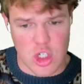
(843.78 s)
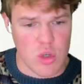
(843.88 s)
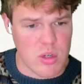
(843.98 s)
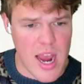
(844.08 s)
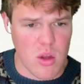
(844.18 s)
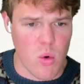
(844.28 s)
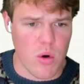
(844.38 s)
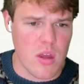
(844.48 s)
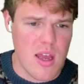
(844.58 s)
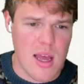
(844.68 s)
choose
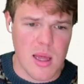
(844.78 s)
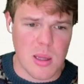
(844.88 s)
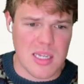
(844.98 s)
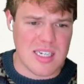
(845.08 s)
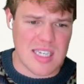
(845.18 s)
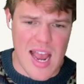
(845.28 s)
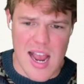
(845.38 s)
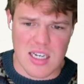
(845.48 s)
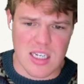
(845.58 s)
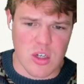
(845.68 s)
category listing
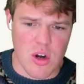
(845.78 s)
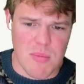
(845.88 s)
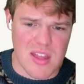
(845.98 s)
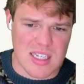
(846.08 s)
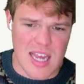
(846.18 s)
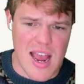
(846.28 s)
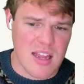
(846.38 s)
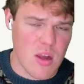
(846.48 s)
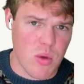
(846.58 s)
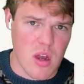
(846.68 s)
tags is going to be the tag
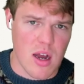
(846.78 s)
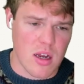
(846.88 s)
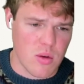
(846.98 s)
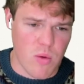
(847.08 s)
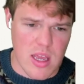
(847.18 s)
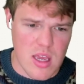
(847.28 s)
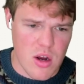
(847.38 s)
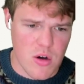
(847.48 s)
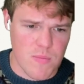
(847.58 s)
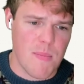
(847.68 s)
that we got right
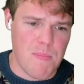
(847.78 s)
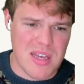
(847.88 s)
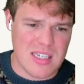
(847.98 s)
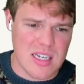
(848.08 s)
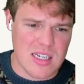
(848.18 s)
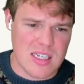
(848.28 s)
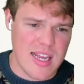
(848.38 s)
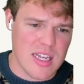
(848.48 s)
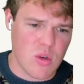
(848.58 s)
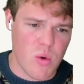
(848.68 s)
here. Business
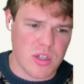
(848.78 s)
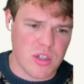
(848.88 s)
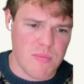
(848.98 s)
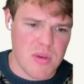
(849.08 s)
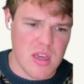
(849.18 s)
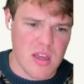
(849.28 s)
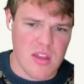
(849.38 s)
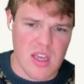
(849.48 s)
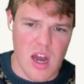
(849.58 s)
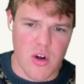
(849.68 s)
is going to be
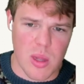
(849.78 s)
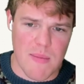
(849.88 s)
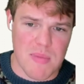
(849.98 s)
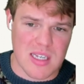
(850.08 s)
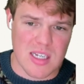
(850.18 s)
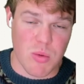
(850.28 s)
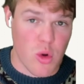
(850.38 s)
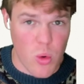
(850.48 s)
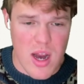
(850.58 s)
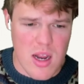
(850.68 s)
the underlying business we
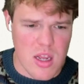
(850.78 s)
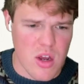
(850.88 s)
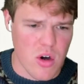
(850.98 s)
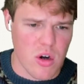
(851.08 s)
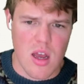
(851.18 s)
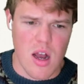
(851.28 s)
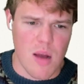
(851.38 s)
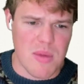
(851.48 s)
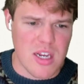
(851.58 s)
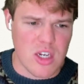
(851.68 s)
created here,
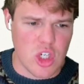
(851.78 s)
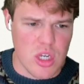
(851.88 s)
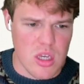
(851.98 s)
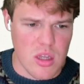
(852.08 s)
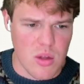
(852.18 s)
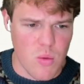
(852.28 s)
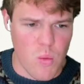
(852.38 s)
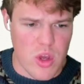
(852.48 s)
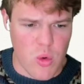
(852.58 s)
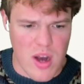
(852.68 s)
um, e.g.
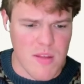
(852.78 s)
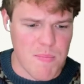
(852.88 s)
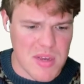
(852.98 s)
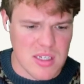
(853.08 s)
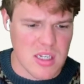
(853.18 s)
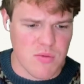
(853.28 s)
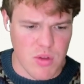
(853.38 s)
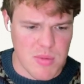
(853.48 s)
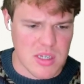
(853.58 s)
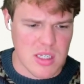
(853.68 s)
we created the business for the
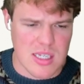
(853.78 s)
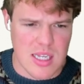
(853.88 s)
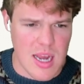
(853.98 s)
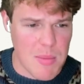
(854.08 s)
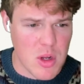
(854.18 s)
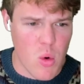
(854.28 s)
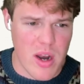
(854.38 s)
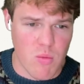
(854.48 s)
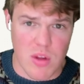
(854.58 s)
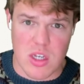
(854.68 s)
business listing. I'm going to go ahead
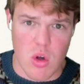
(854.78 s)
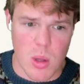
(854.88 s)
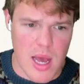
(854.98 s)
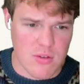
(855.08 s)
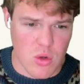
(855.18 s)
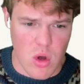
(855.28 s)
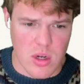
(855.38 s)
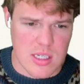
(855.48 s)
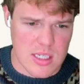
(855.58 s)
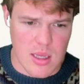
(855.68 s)
and run this all live so y'all
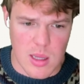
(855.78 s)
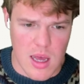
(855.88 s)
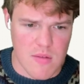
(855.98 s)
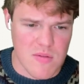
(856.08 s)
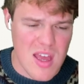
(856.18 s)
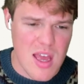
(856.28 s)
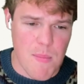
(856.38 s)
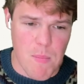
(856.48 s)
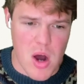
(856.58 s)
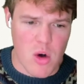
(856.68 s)
can see it live.
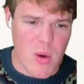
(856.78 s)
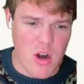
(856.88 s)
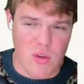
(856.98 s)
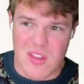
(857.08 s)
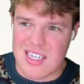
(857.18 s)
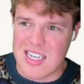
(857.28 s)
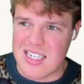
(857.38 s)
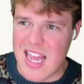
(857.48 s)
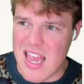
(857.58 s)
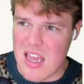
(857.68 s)
Moderator, this is
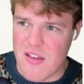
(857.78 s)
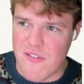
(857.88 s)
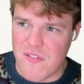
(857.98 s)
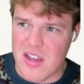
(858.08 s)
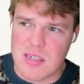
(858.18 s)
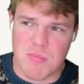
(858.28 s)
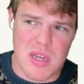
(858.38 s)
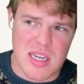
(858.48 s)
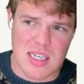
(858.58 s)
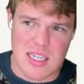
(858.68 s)
a fixed piece of